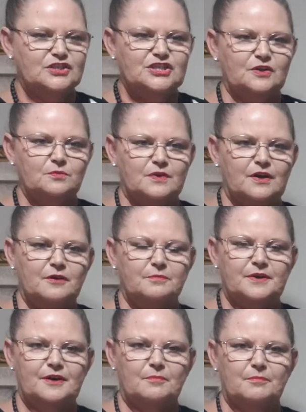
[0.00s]
you don't want to
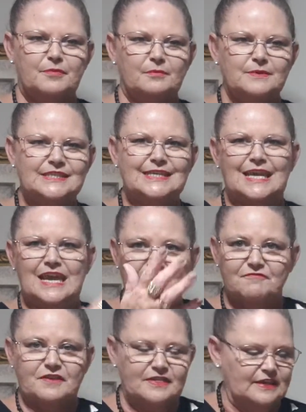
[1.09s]
open it up and probably see
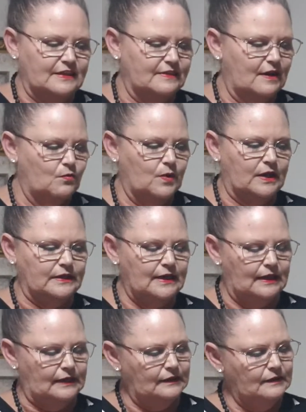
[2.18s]
everything in that one
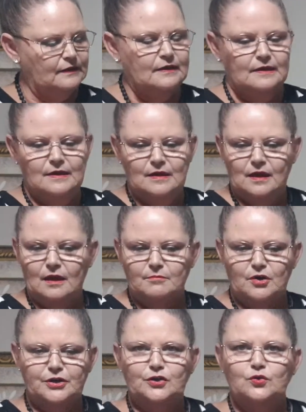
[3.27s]
colour, I
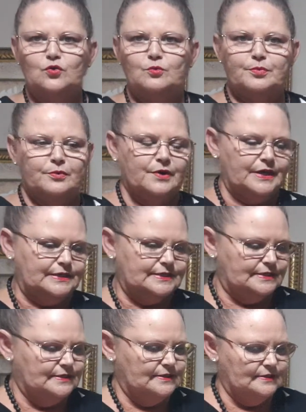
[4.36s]
might incorporate
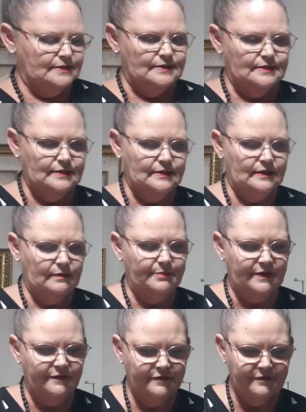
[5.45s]
a bit
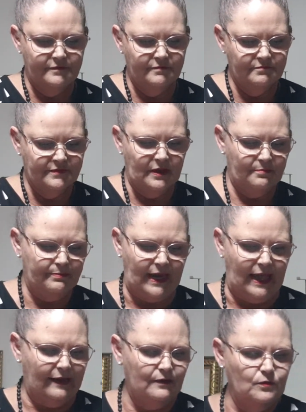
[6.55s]
of a
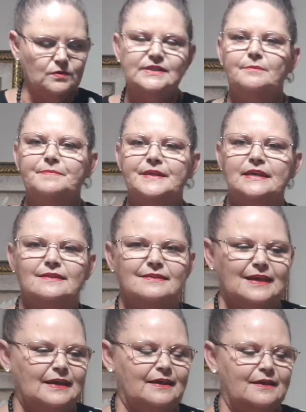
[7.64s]
black or something in
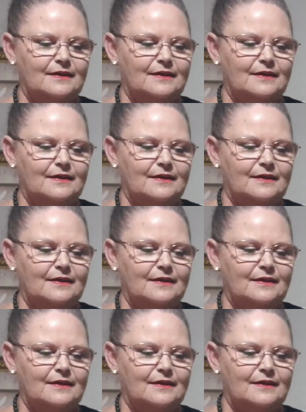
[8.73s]
there.